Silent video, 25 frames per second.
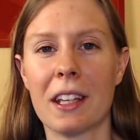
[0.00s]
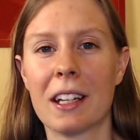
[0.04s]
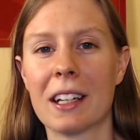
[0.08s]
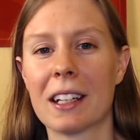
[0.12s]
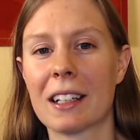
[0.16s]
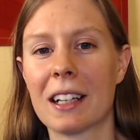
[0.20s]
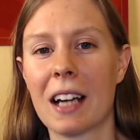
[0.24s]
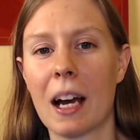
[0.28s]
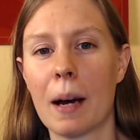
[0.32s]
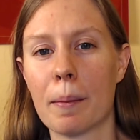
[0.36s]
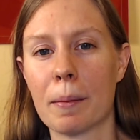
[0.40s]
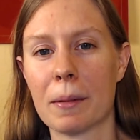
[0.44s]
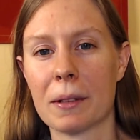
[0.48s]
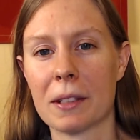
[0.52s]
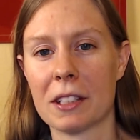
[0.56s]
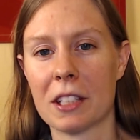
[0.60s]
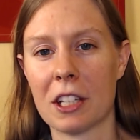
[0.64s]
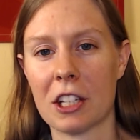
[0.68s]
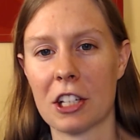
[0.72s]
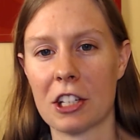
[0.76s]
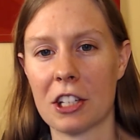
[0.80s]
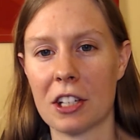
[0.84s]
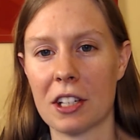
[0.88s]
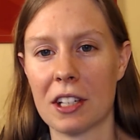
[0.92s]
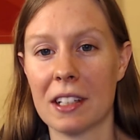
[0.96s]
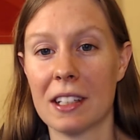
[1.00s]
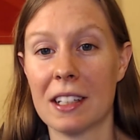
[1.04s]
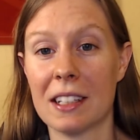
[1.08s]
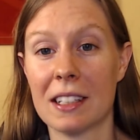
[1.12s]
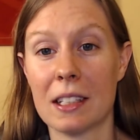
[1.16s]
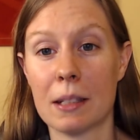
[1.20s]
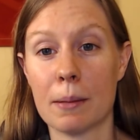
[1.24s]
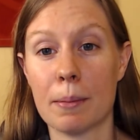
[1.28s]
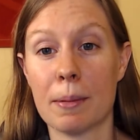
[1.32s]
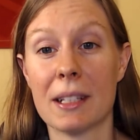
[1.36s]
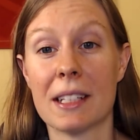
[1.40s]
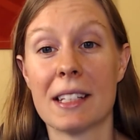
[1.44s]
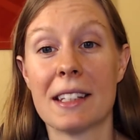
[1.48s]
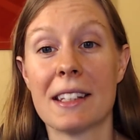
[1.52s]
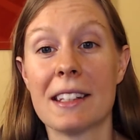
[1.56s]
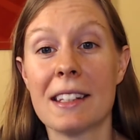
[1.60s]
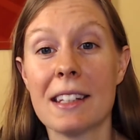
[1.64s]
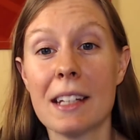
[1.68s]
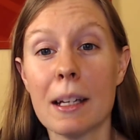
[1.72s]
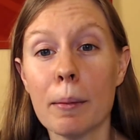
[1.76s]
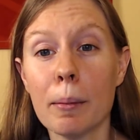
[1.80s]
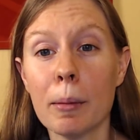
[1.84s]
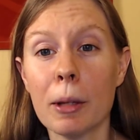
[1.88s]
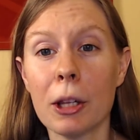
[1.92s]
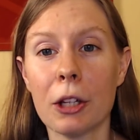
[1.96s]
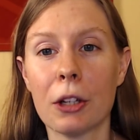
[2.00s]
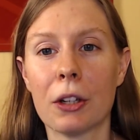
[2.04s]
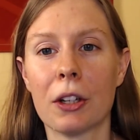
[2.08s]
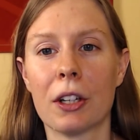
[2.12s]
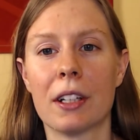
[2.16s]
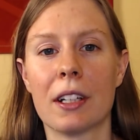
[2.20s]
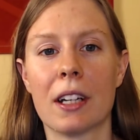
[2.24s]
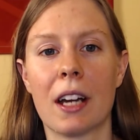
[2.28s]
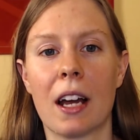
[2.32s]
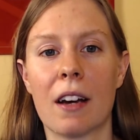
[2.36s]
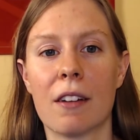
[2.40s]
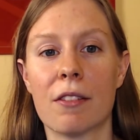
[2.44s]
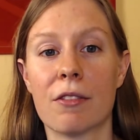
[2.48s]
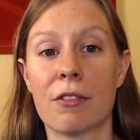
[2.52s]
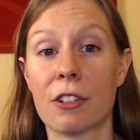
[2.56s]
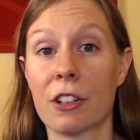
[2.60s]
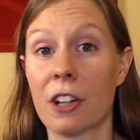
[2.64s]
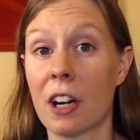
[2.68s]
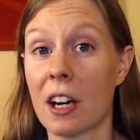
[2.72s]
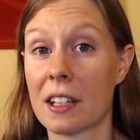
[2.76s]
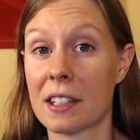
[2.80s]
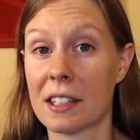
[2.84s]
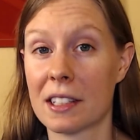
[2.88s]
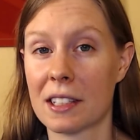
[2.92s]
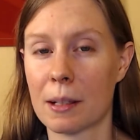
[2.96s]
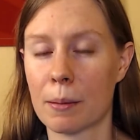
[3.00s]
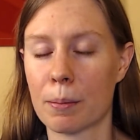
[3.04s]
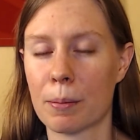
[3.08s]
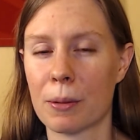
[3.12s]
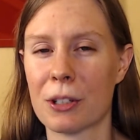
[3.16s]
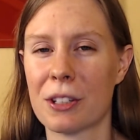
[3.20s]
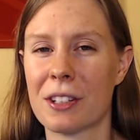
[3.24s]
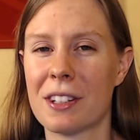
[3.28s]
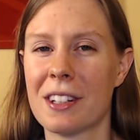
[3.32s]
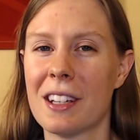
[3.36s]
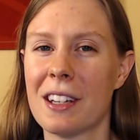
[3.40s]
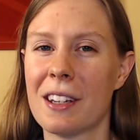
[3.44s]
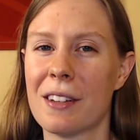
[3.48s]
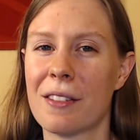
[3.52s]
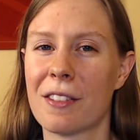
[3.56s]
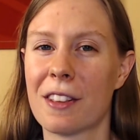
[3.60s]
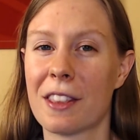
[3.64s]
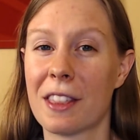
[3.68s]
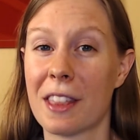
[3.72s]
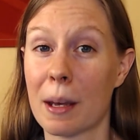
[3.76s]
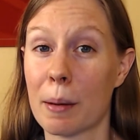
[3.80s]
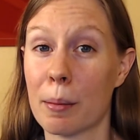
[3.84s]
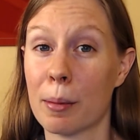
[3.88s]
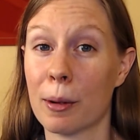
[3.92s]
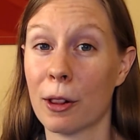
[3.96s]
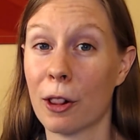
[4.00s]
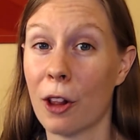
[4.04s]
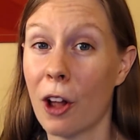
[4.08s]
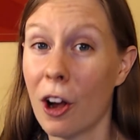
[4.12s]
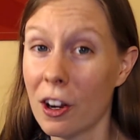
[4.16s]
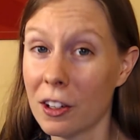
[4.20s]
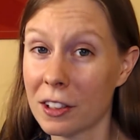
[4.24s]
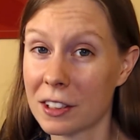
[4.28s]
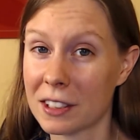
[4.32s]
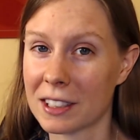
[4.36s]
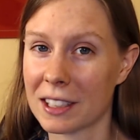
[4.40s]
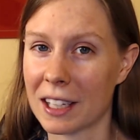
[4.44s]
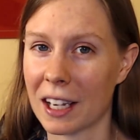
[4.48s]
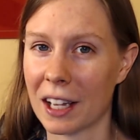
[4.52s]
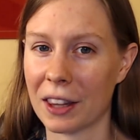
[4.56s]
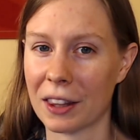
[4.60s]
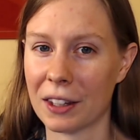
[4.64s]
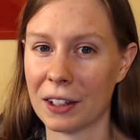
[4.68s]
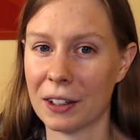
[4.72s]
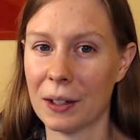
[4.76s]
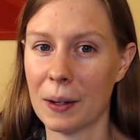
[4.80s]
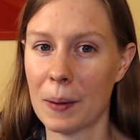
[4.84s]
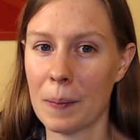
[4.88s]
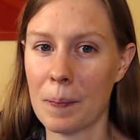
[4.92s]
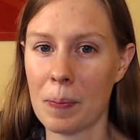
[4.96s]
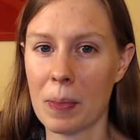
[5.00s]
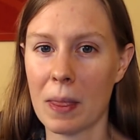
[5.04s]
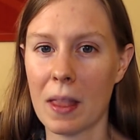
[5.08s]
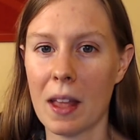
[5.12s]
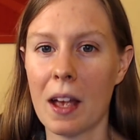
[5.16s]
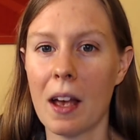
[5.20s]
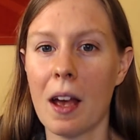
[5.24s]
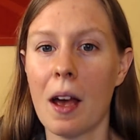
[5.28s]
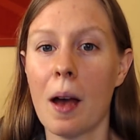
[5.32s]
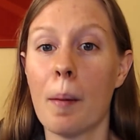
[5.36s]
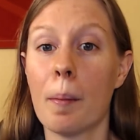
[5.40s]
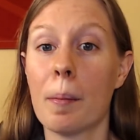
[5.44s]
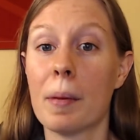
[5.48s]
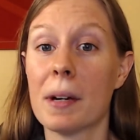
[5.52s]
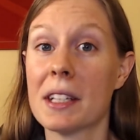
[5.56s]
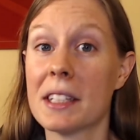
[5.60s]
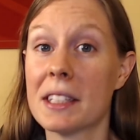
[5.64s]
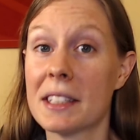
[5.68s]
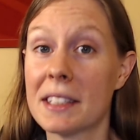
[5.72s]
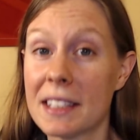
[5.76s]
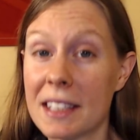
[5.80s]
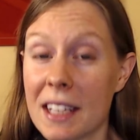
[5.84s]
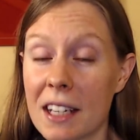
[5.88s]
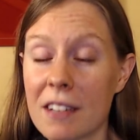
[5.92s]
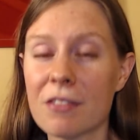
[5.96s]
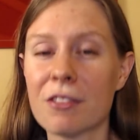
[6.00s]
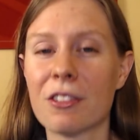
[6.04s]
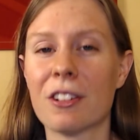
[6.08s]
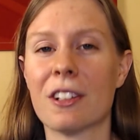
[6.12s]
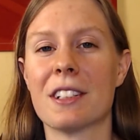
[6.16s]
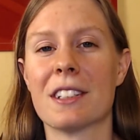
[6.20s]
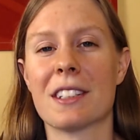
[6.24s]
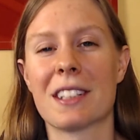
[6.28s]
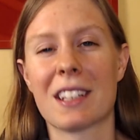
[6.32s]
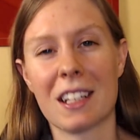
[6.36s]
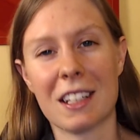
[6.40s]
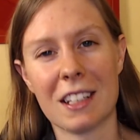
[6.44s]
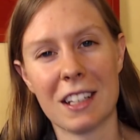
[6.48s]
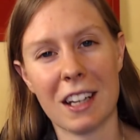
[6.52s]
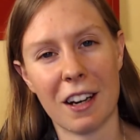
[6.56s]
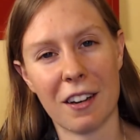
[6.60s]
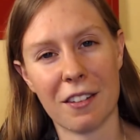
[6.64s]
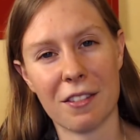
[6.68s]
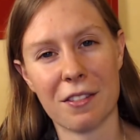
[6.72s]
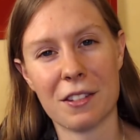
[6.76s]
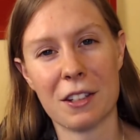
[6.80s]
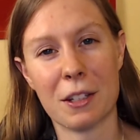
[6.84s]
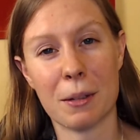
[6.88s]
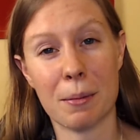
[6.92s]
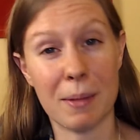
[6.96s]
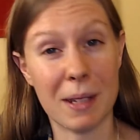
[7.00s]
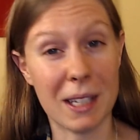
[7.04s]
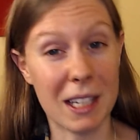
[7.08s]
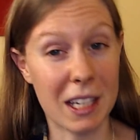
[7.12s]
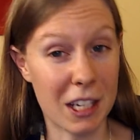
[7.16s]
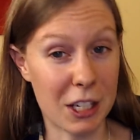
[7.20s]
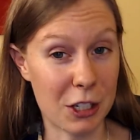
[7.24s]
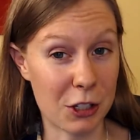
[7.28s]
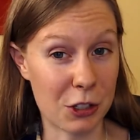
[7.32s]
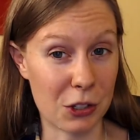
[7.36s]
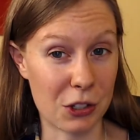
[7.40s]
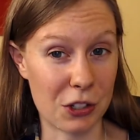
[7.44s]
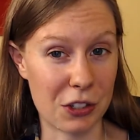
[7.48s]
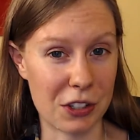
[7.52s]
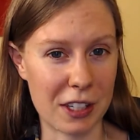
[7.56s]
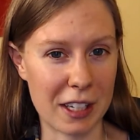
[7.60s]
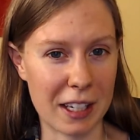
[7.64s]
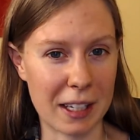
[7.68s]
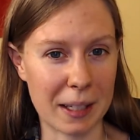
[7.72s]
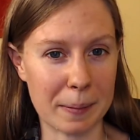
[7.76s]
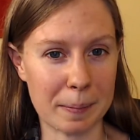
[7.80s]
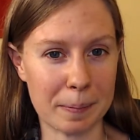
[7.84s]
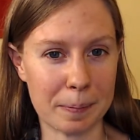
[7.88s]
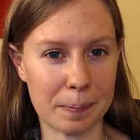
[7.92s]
a composition need to be similar enough for us to perceive that they belong together, but different enough to be interesting.